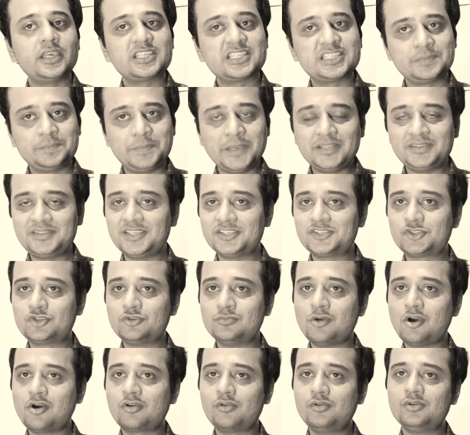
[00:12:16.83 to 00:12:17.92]
expenses
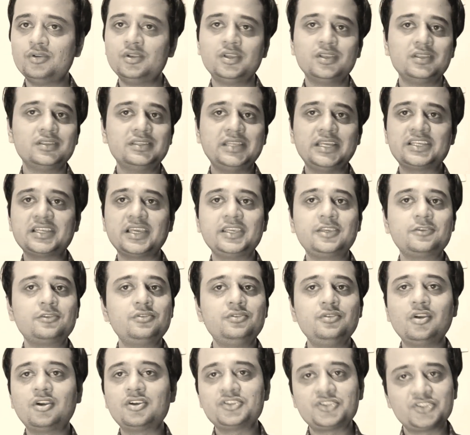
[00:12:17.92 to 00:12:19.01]
tomorrow that I
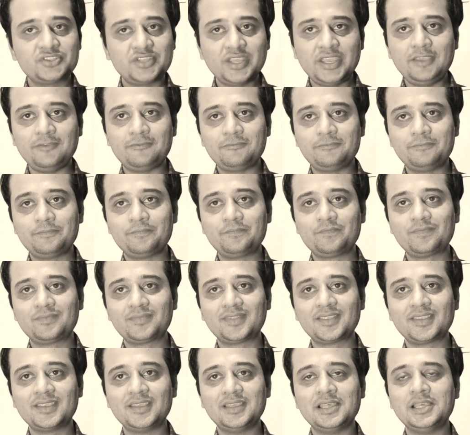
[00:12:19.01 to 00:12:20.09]
could not save.
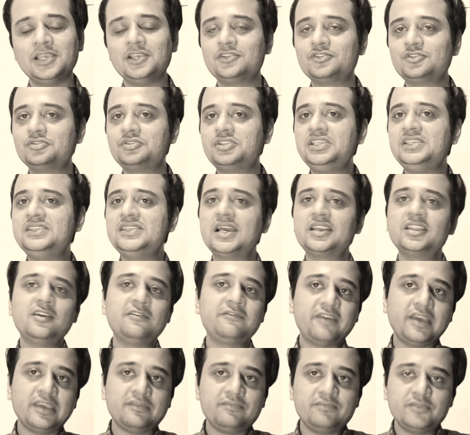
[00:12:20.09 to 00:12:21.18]
So these are the
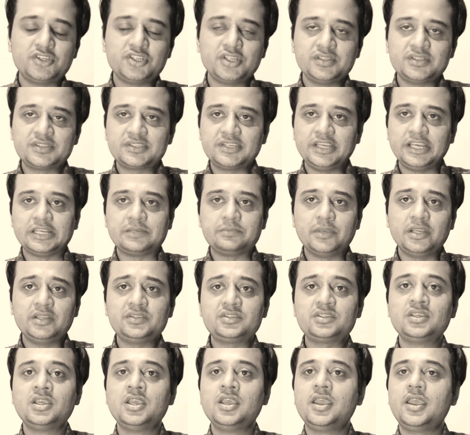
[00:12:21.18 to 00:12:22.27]
5 mission
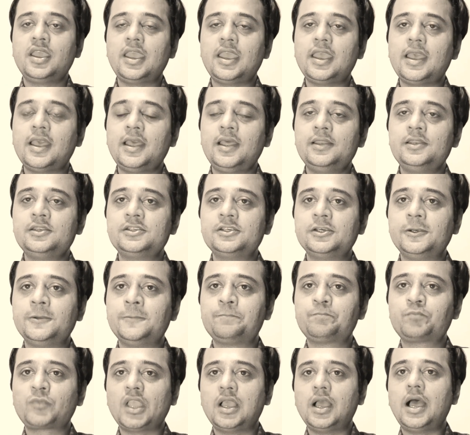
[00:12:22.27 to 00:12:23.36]
statements, and
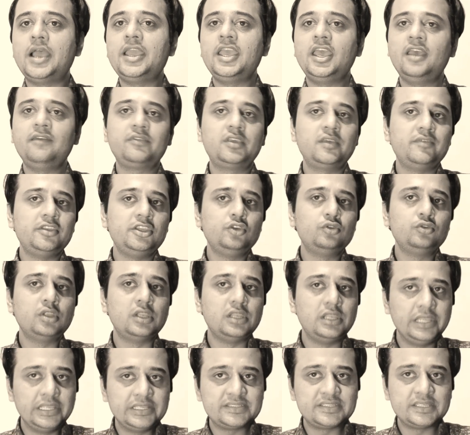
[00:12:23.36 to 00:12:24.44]
I have given you
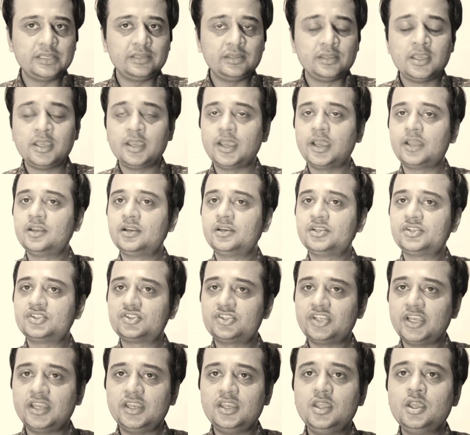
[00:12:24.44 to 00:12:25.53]
the lesson and
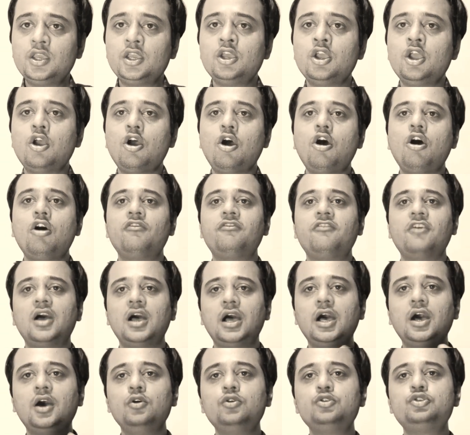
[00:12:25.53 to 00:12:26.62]
understanding
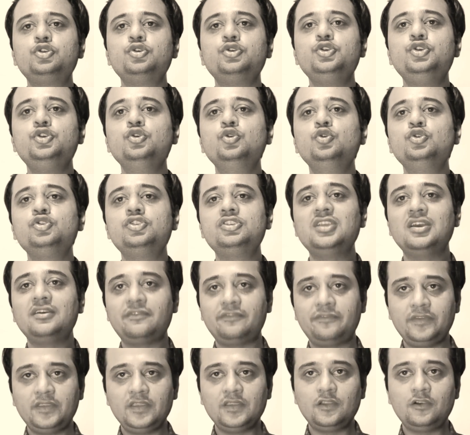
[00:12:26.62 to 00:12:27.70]
of how to use the
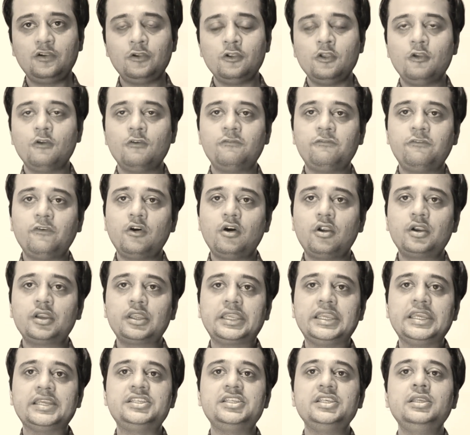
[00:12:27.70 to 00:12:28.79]
fear for
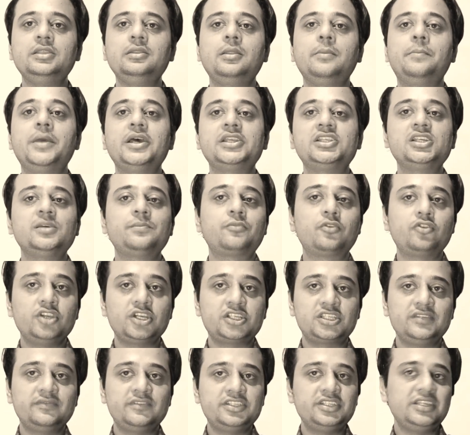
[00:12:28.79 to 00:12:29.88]
getting the better
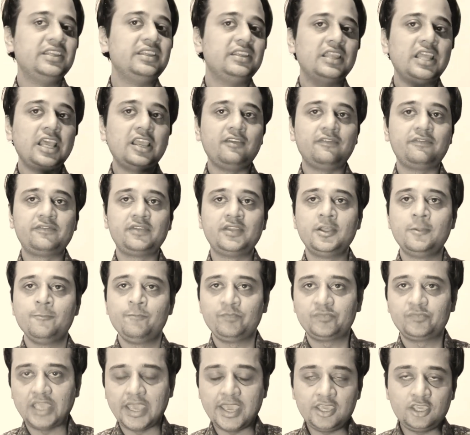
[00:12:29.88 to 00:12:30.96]
productivity in life.
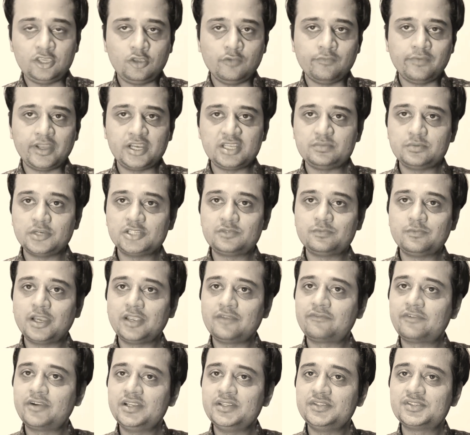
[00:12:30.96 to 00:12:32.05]
Thank you very much,
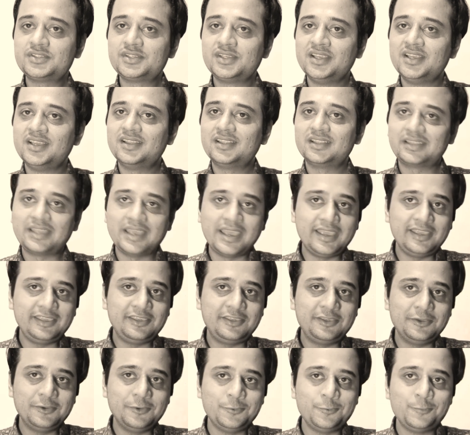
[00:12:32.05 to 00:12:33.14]
my friends.
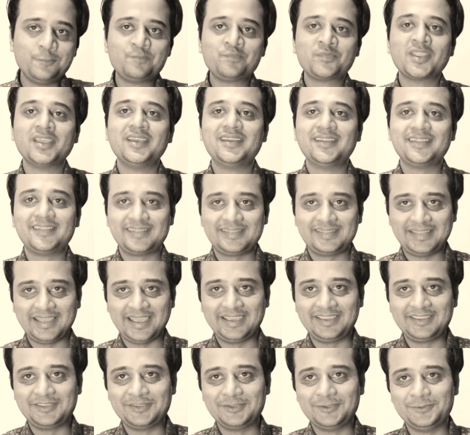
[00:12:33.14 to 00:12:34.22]
Thank you.
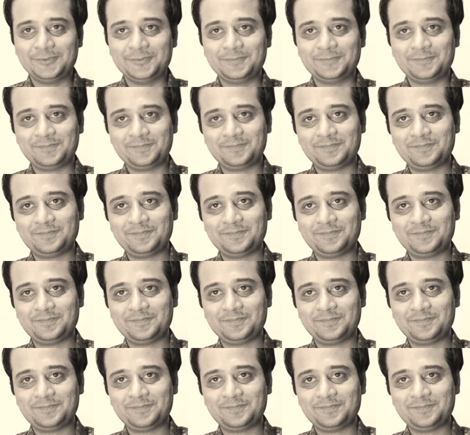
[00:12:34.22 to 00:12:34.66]
Thank you.